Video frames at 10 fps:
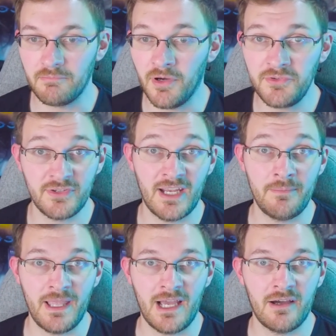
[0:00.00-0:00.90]
Most of the
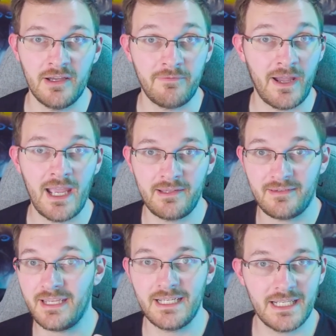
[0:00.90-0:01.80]
time now, if I
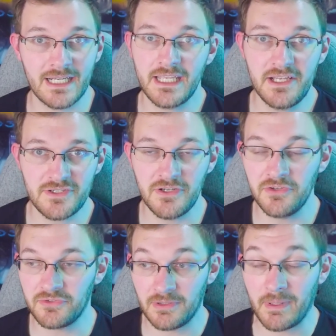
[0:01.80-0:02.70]
see any kind of issues,